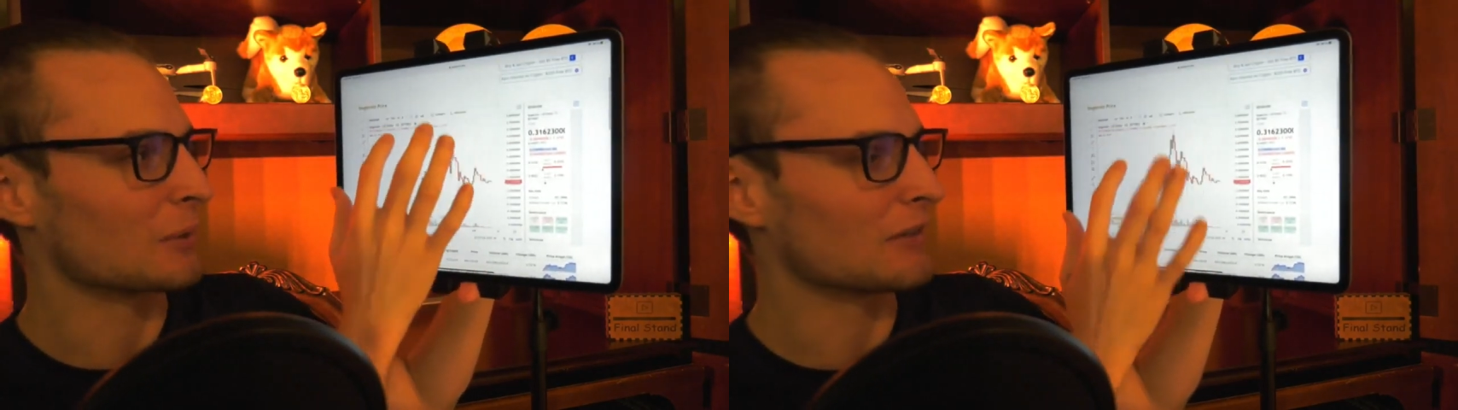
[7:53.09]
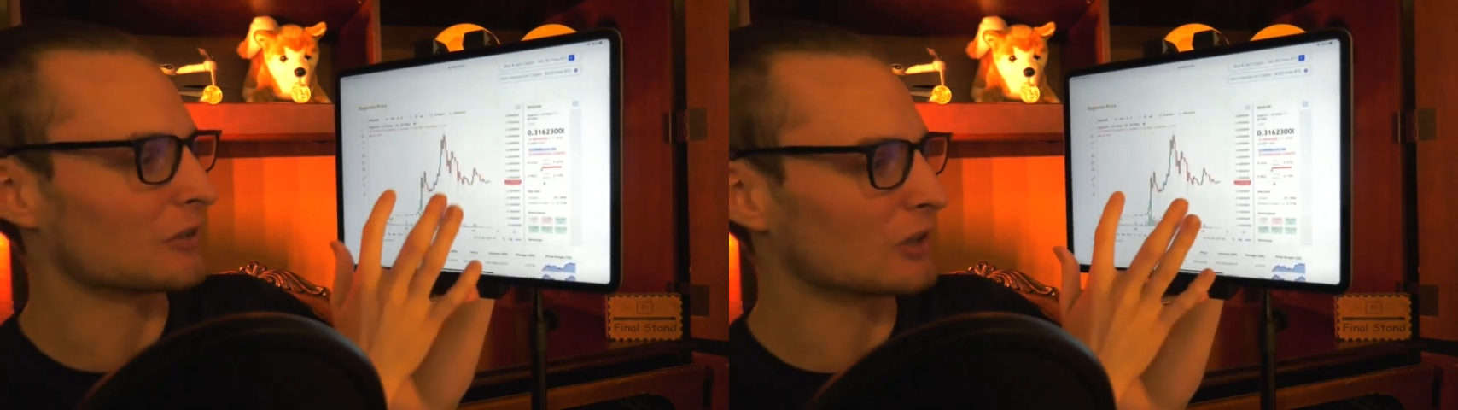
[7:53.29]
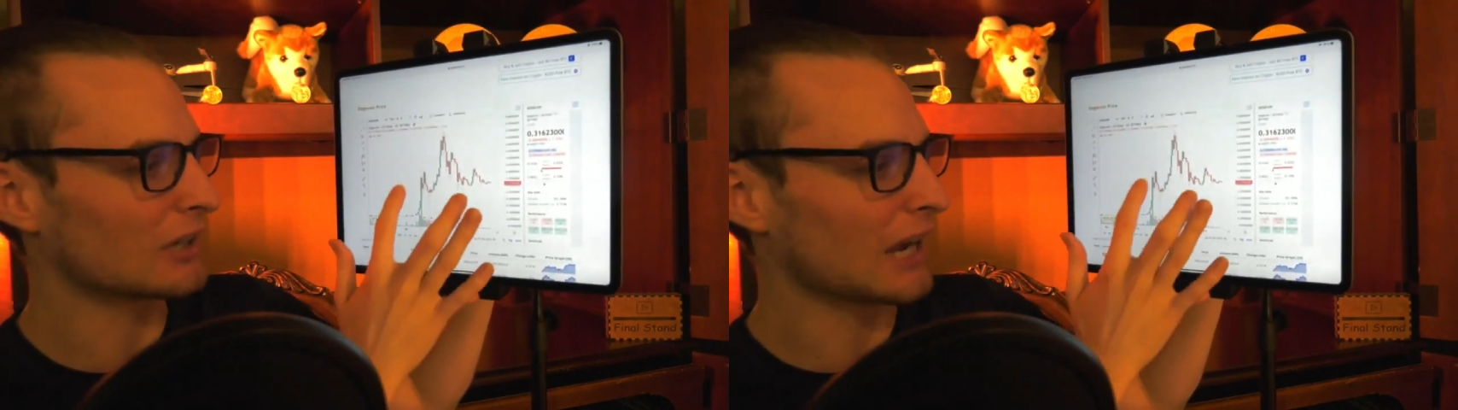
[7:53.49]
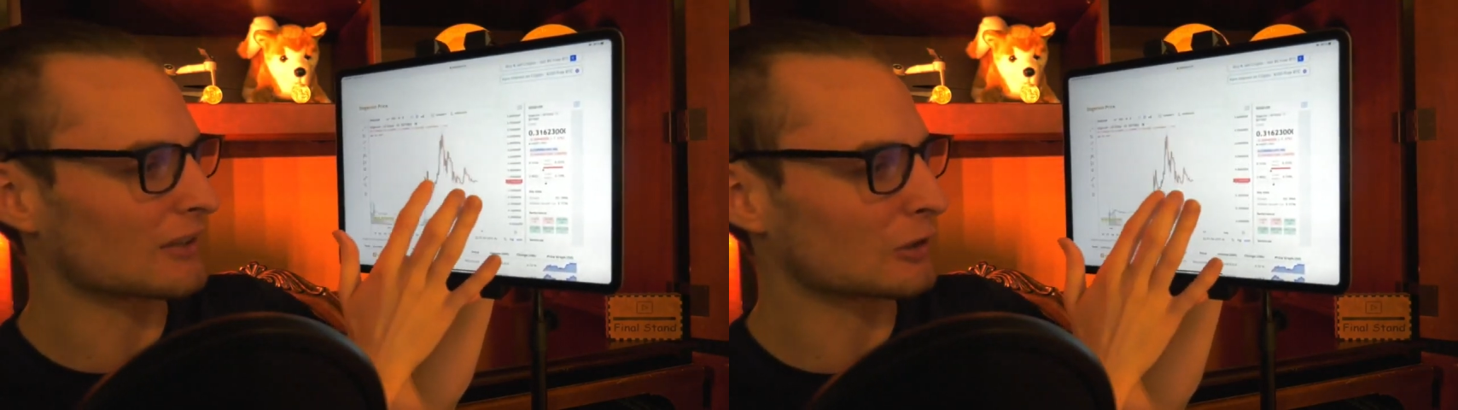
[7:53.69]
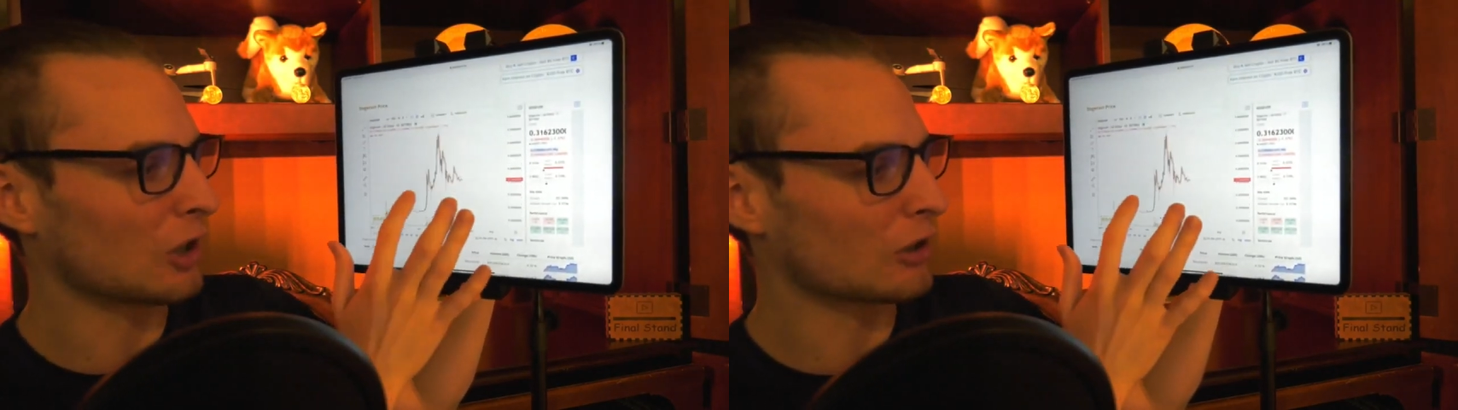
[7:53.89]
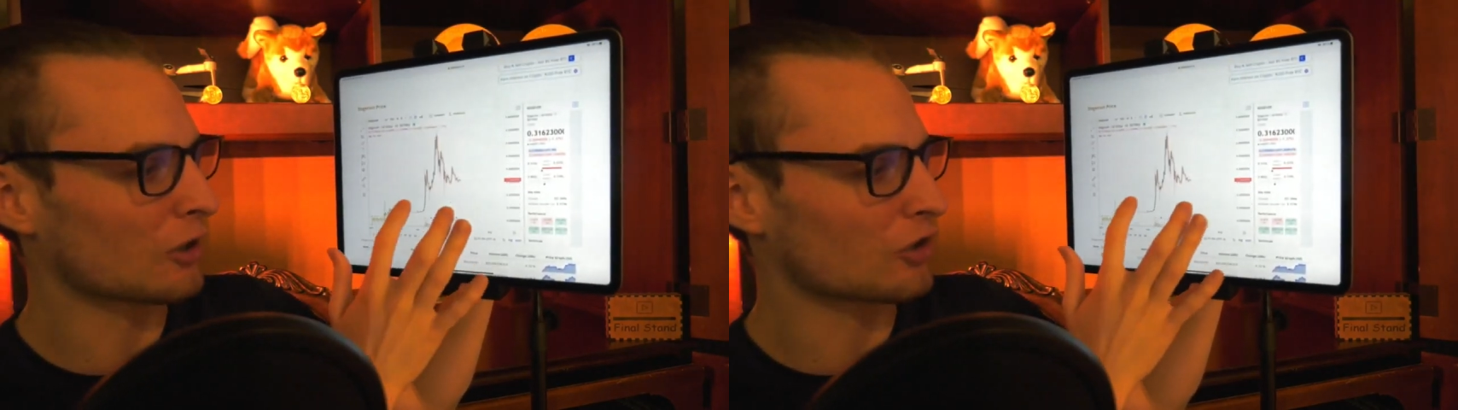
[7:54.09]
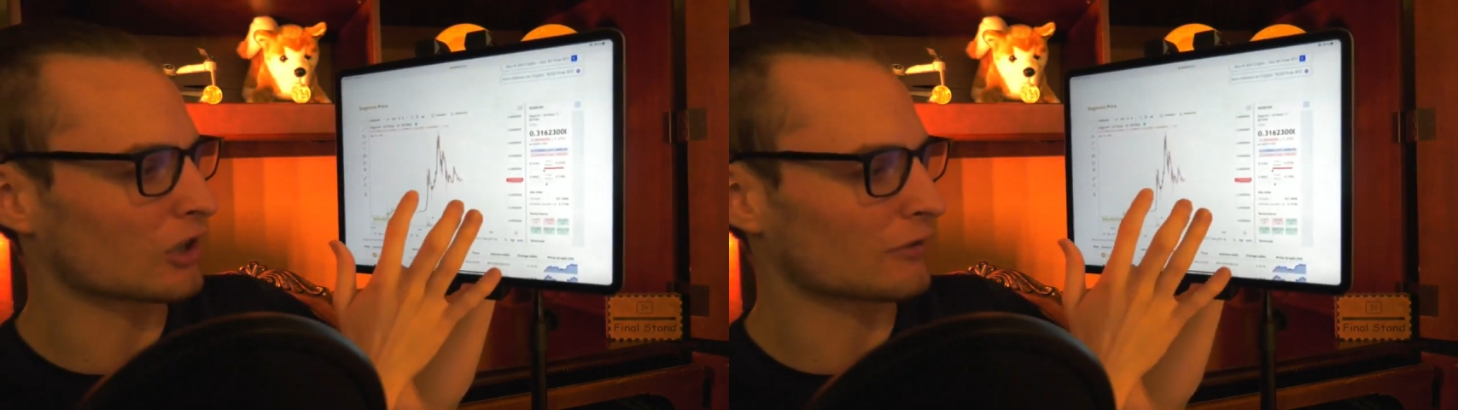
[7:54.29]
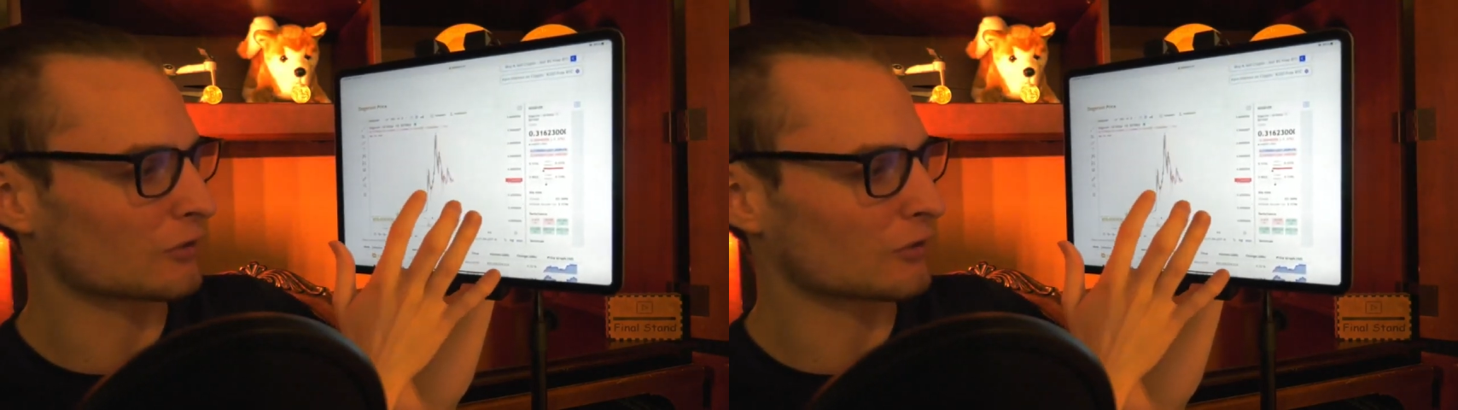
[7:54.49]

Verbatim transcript: but if you look at the longer chart of